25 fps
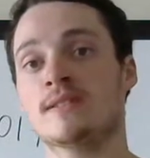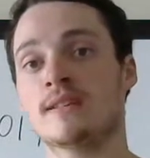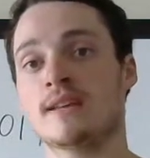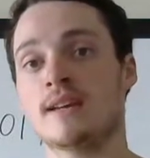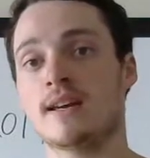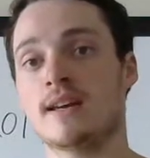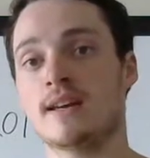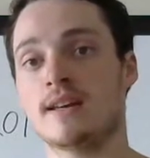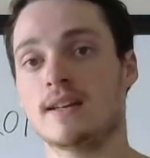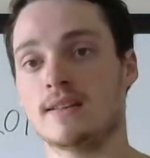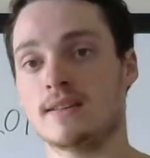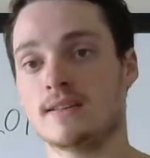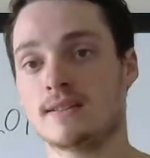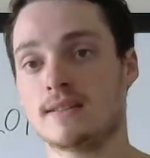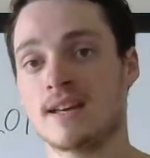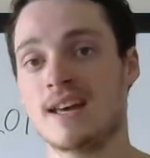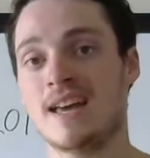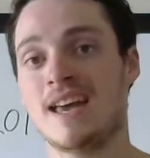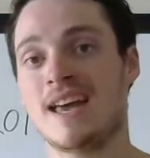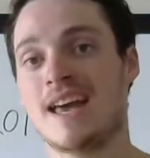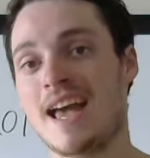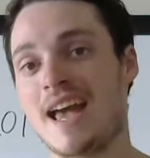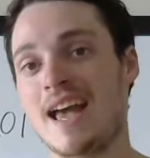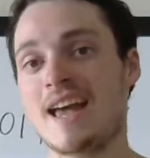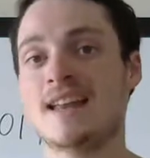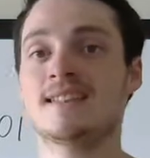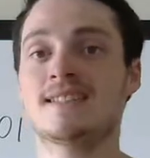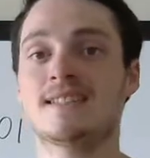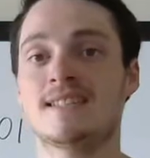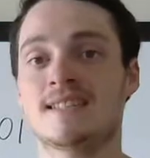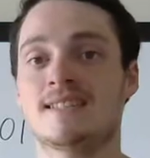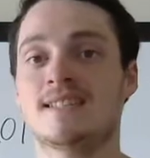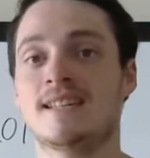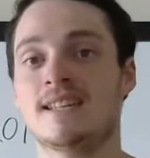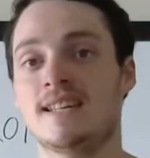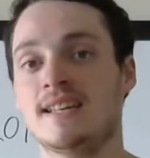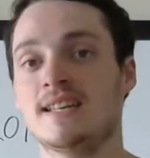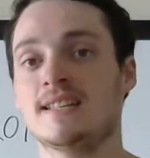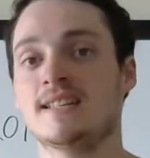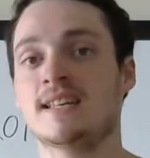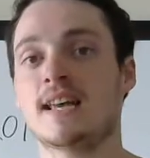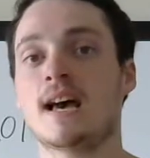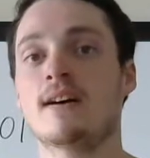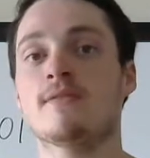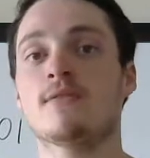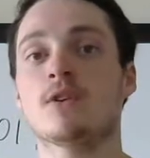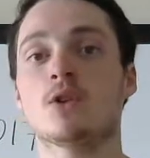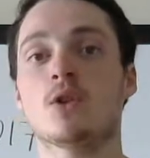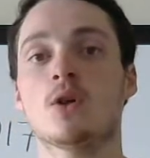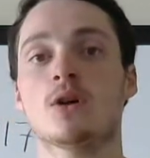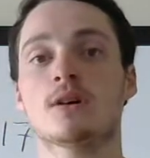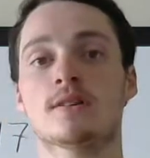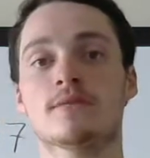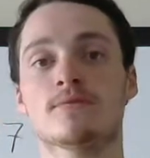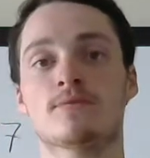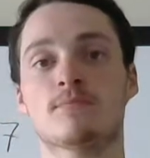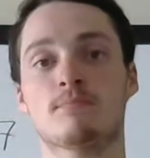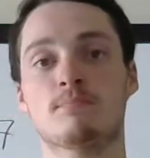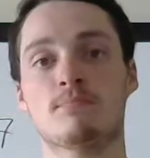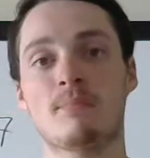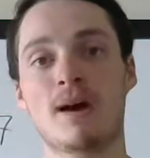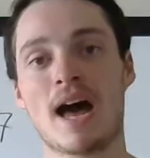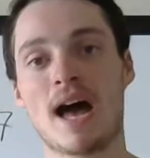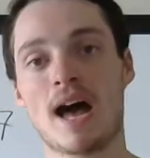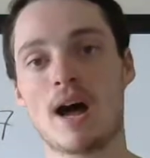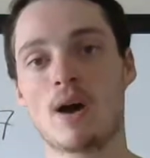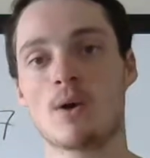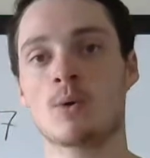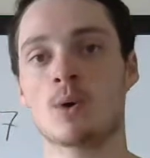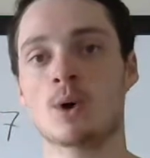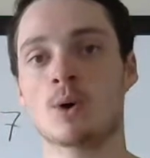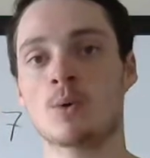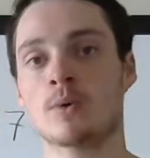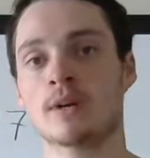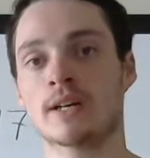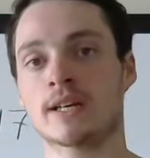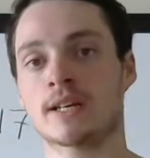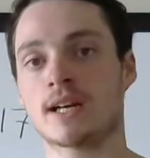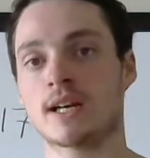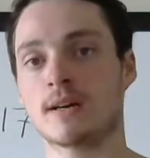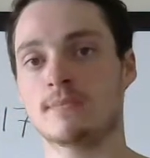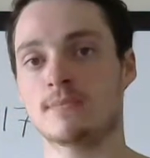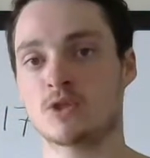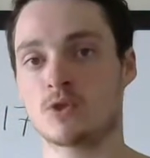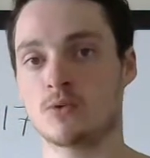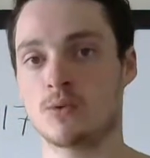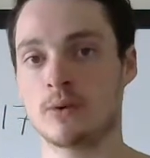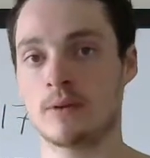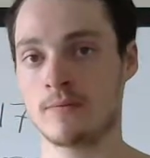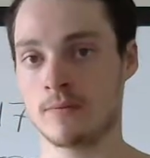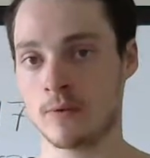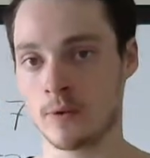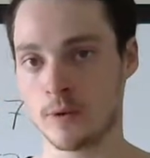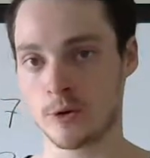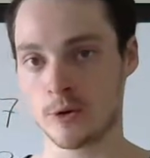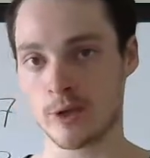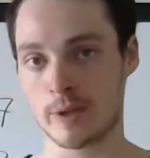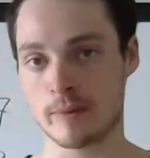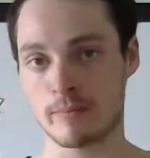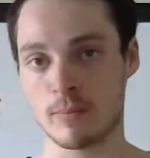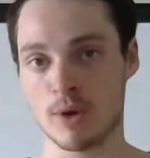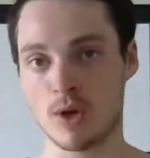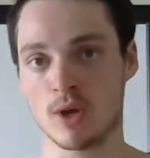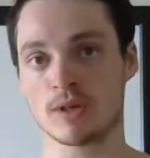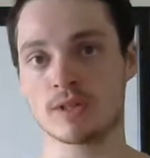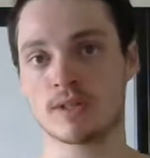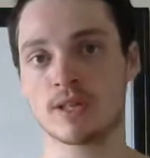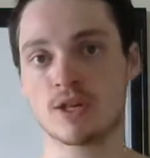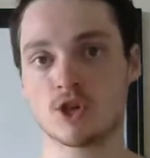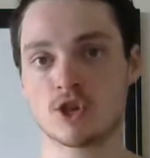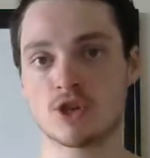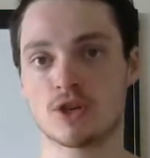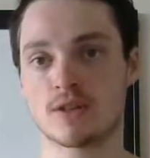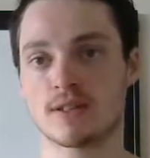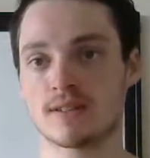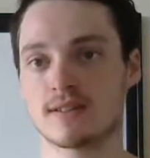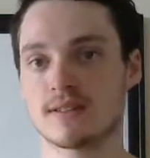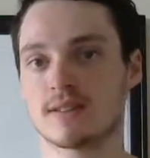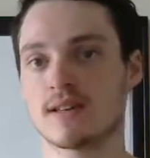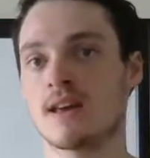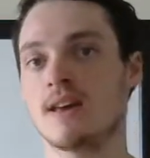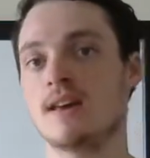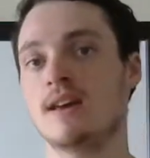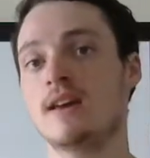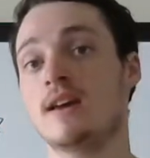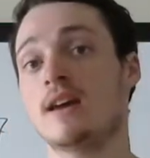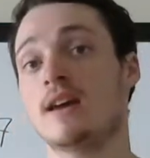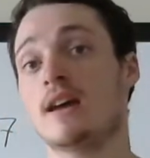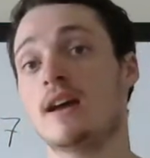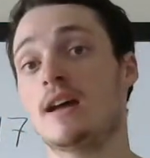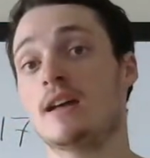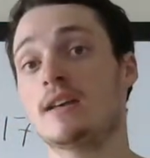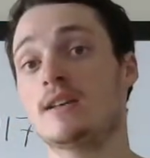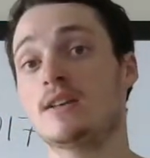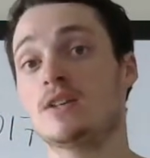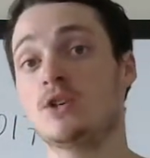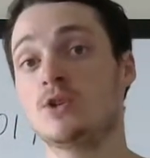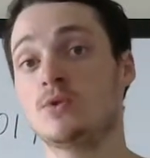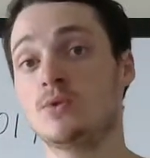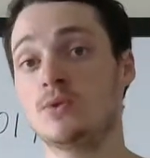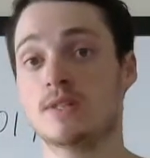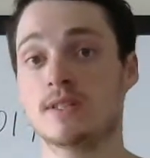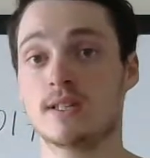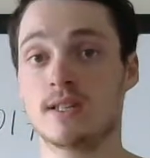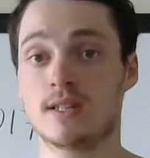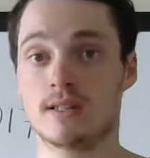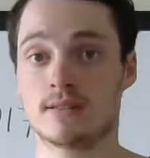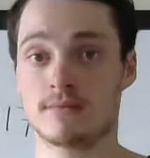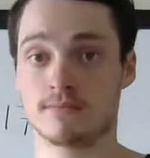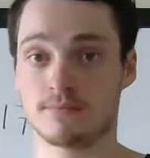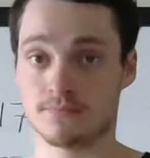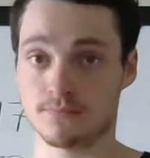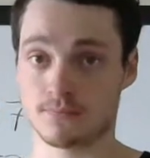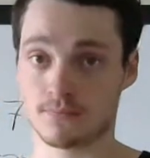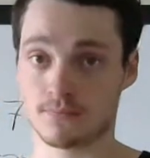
and entities have a lot of power when it comes to influencing politicians. And using